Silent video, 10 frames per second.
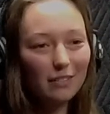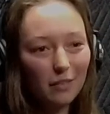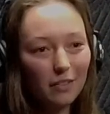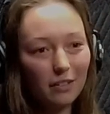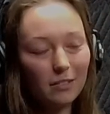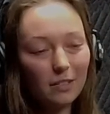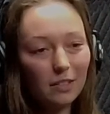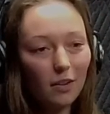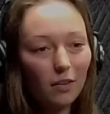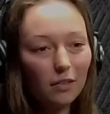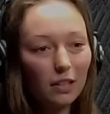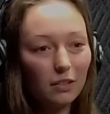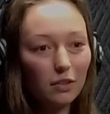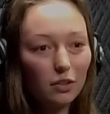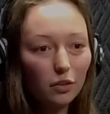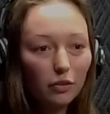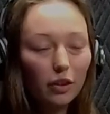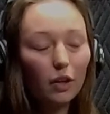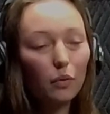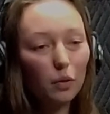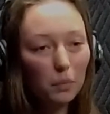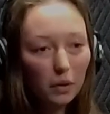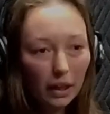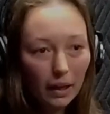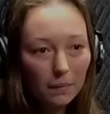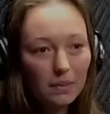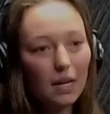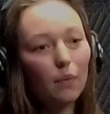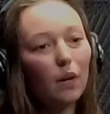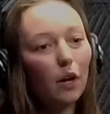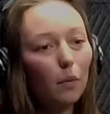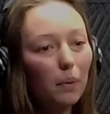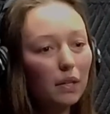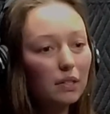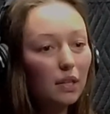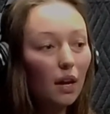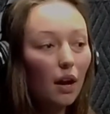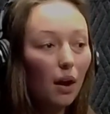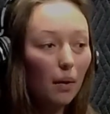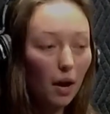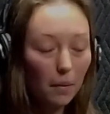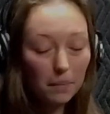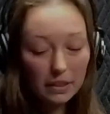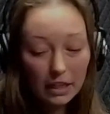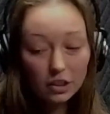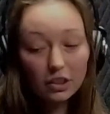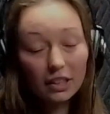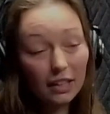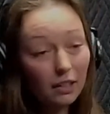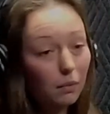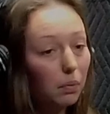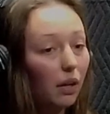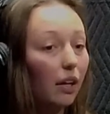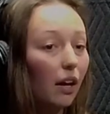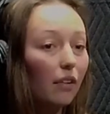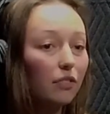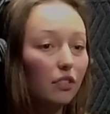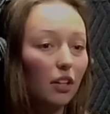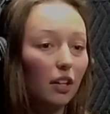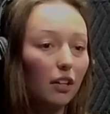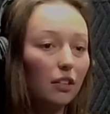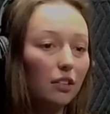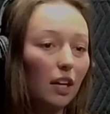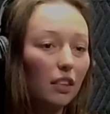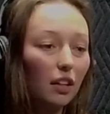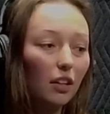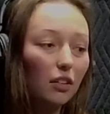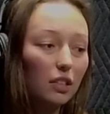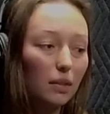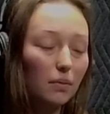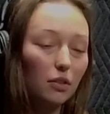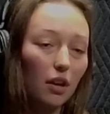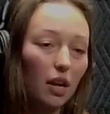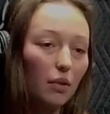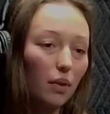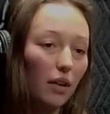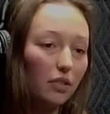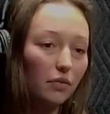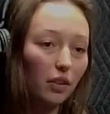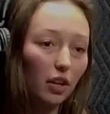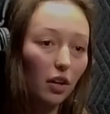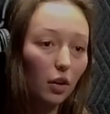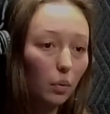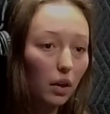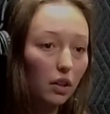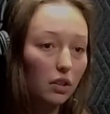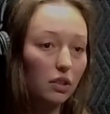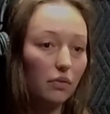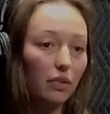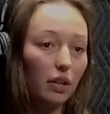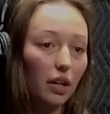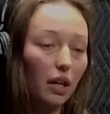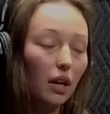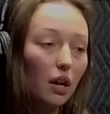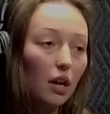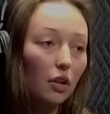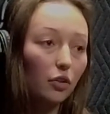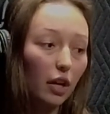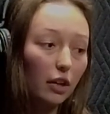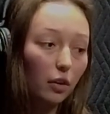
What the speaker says: Northern. So these are 2 very winnable games that will help us potentially get into playoffs. And I think our team's great. We have some very hard workers, some very great